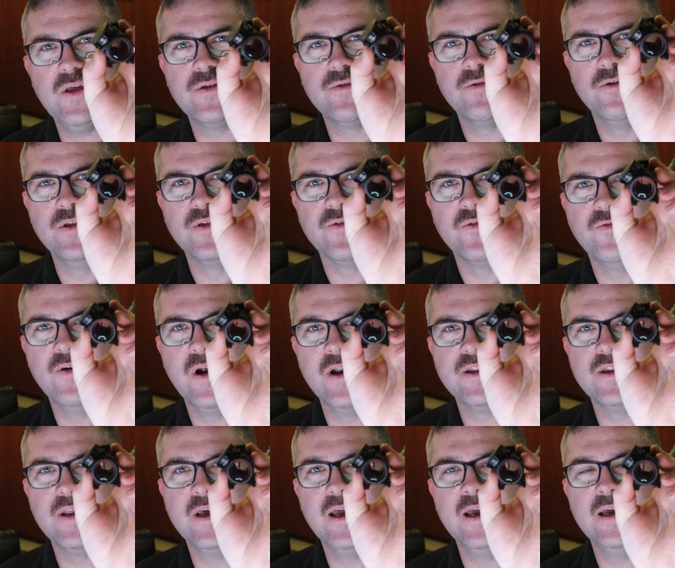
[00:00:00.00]
through the
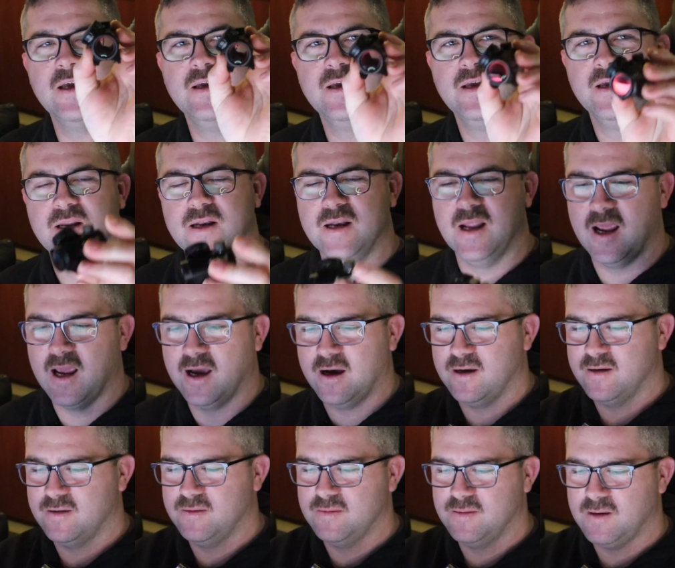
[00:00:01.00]
front there.
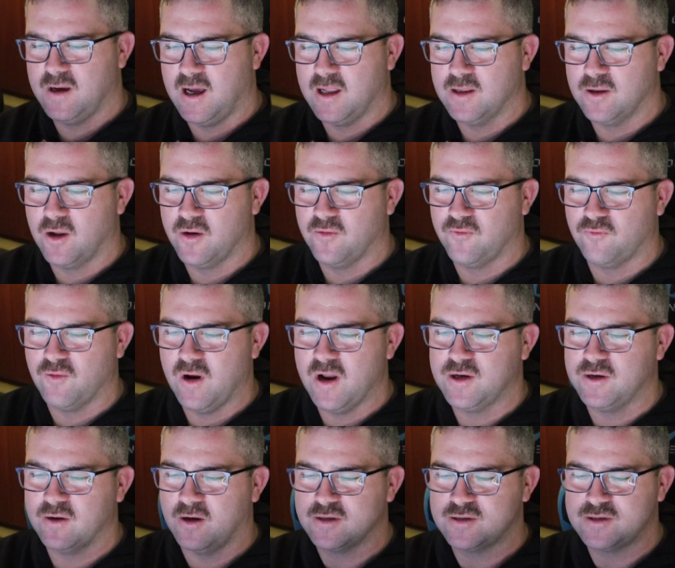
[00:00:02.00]
Now, a lot of
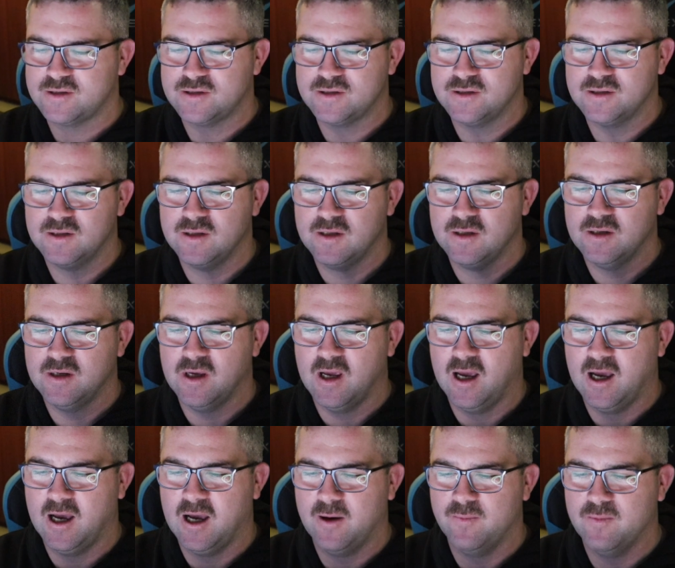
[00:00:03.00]
red dots,
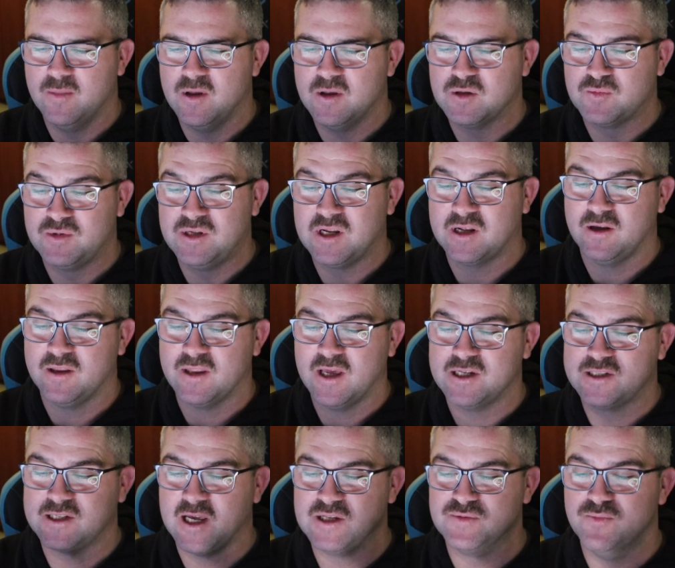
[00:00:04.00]
um, particularly
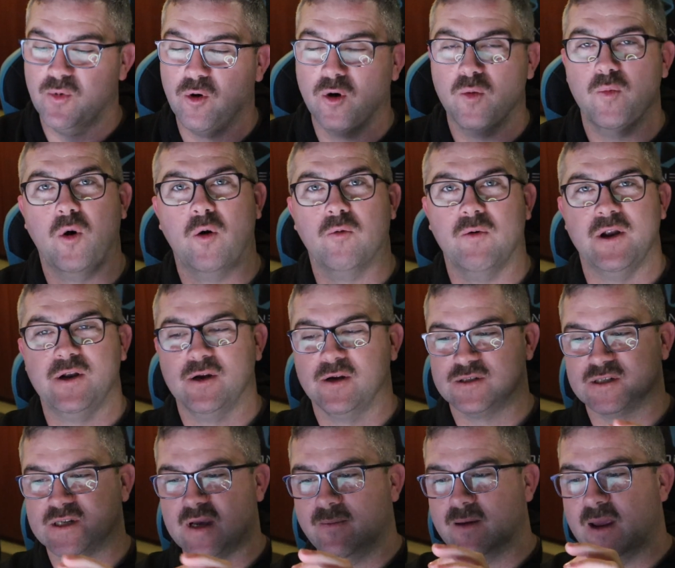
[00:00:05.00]
these days, more and more red
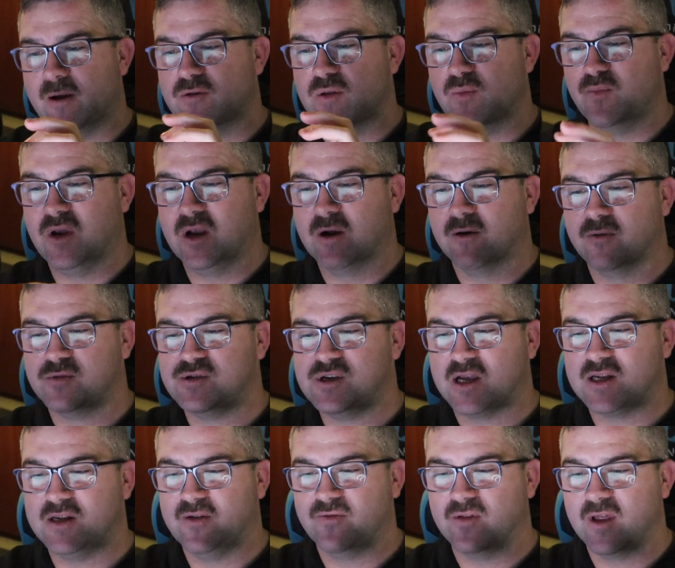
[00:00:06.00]
dots are coming out with a bigger
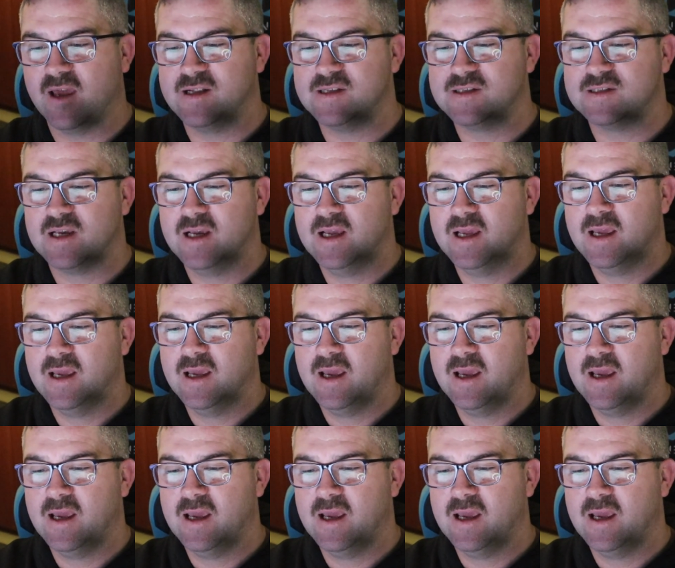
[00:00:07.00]
objective lens.